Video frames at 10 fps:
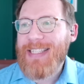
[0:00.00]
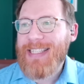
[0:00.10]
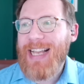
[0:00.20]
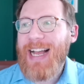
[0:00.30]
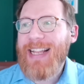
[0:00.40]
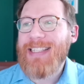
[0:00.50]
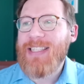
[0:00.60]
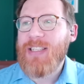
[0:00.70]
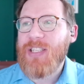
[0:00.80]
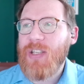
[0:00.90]

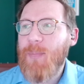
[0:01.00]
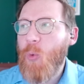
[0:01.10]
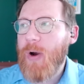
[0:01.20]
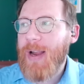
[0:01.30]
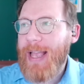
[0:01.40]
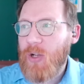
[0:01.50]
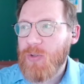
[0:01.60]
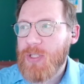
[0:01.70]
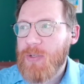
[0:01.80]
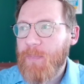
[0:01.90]
signs somewhere
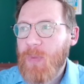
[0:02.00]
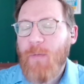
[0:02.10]
else